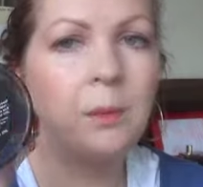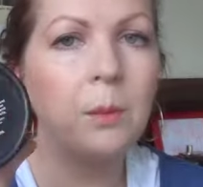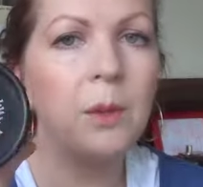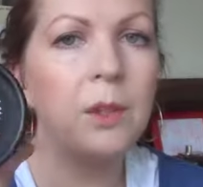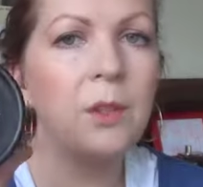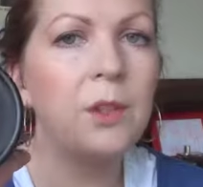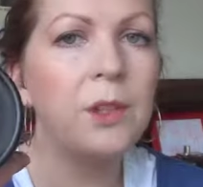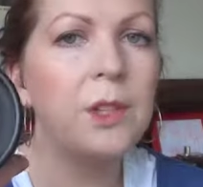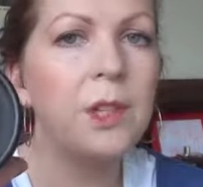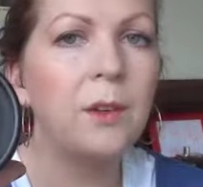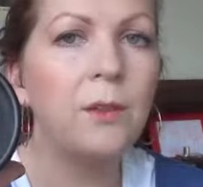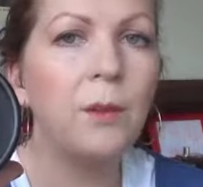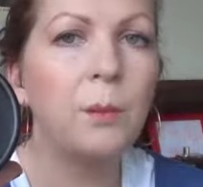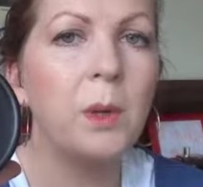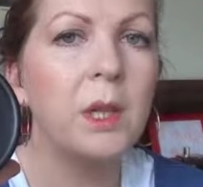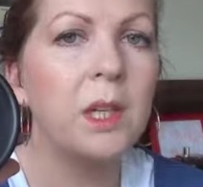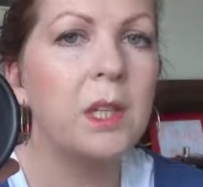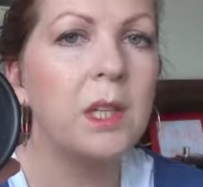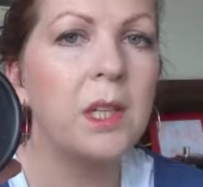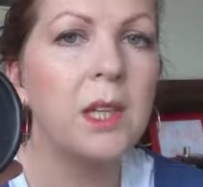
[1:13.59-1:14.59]
Been using it for
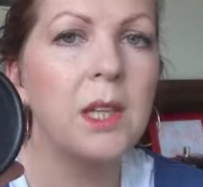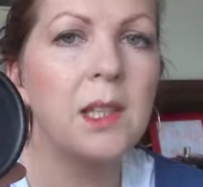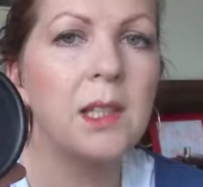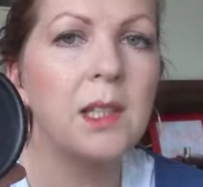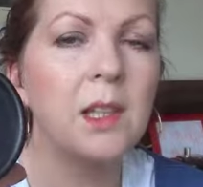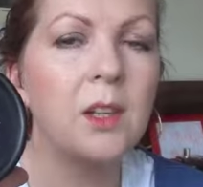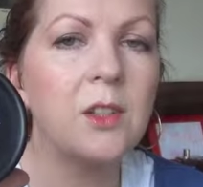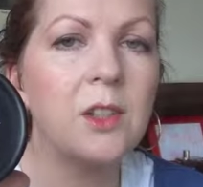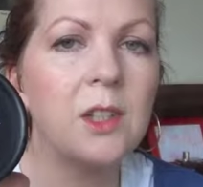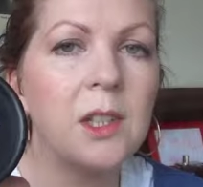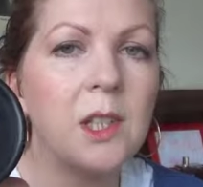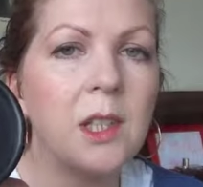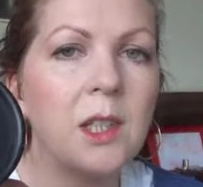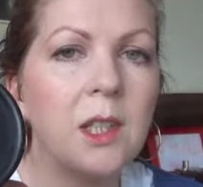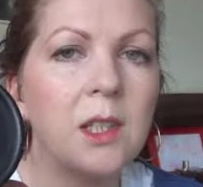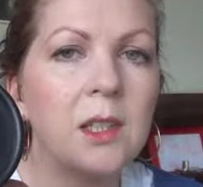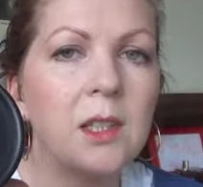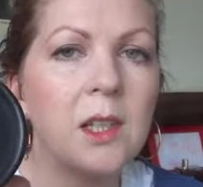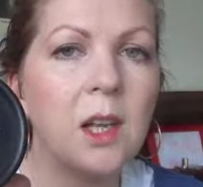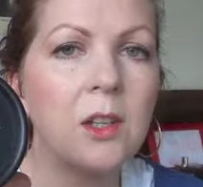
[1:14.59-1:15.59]
many years and I just
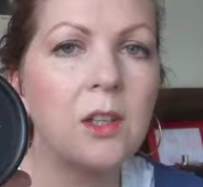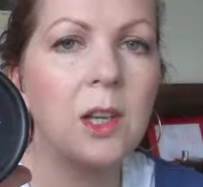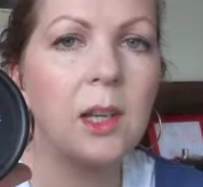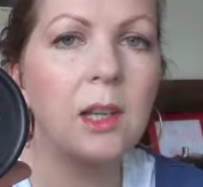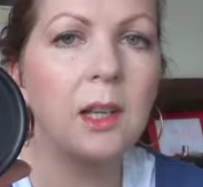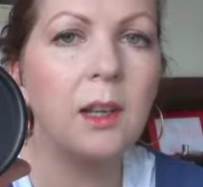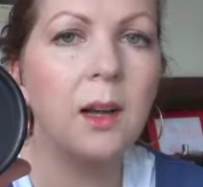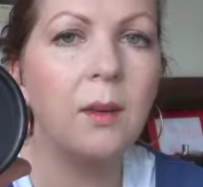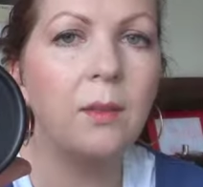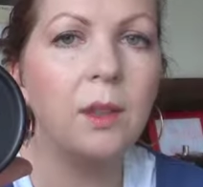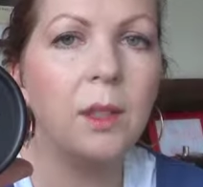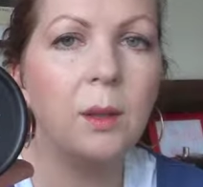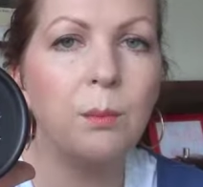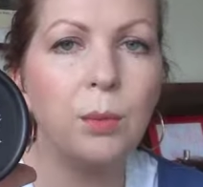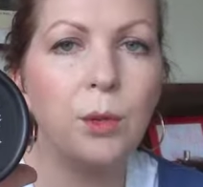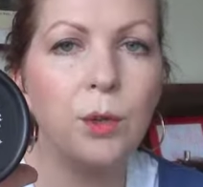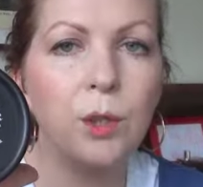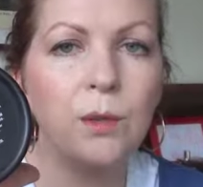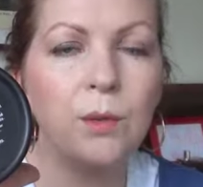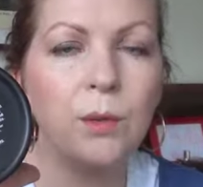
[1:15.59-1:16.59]
think it's such a lovely,
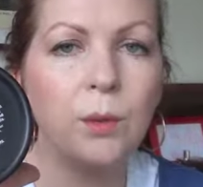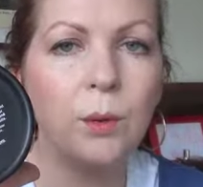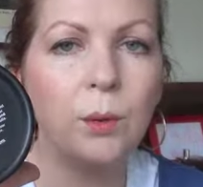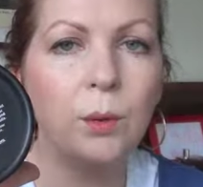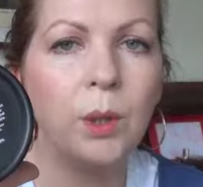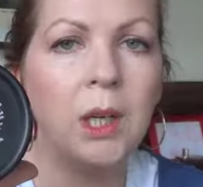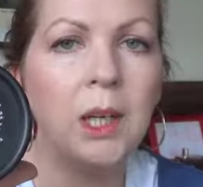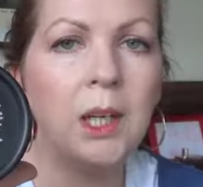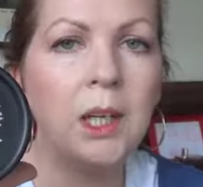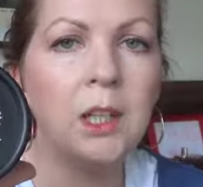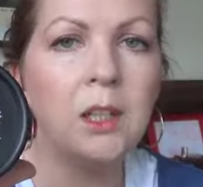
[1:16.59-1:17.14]
beautiful,